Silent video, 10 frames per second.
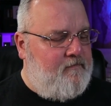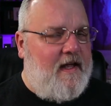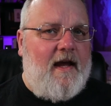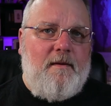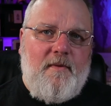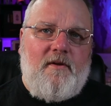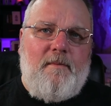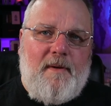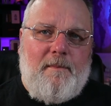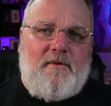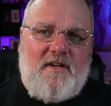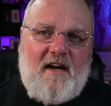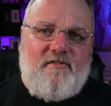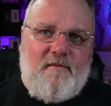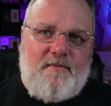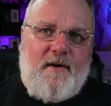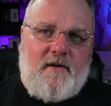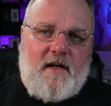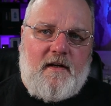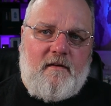8 million people die from
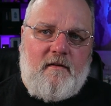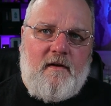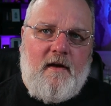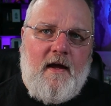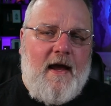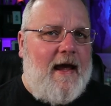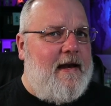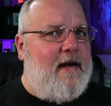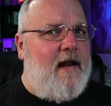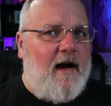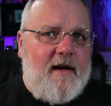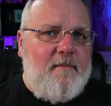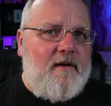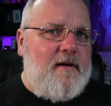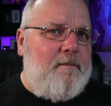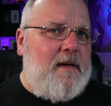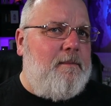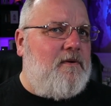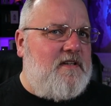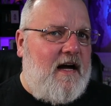smoking, and 9 million
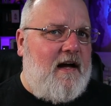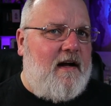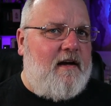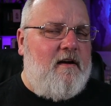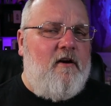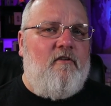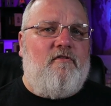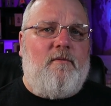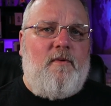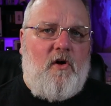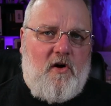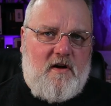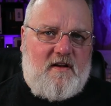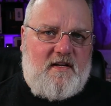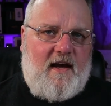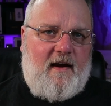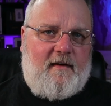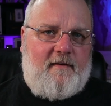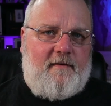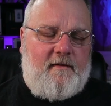people die from heart attacks.